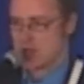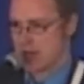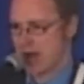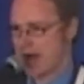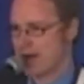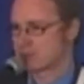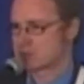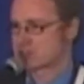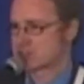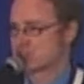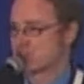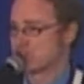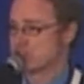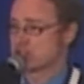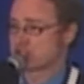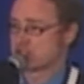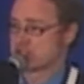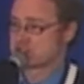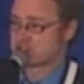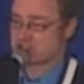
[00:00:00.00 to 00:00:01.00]
I'm sure
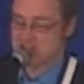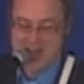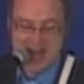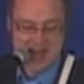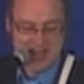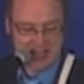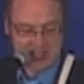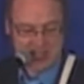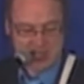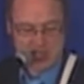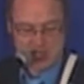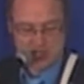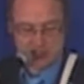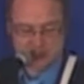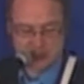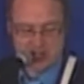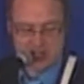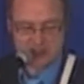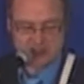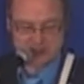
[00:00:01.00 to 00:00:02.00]
you can sell,
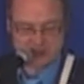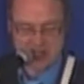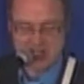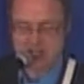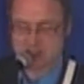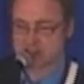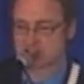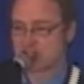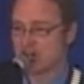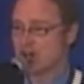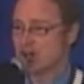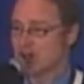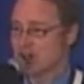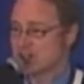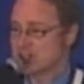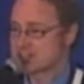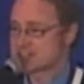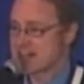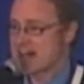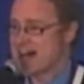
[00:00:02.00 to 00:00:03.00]
but just as
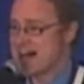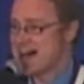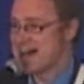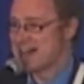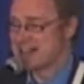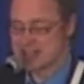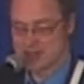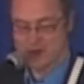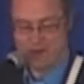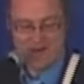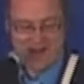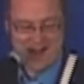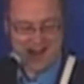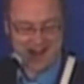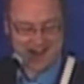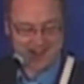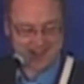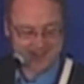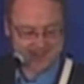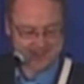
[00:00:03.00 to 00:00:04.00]
good as
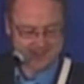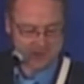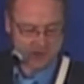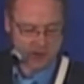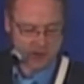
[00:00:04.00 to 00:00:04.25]
anyone.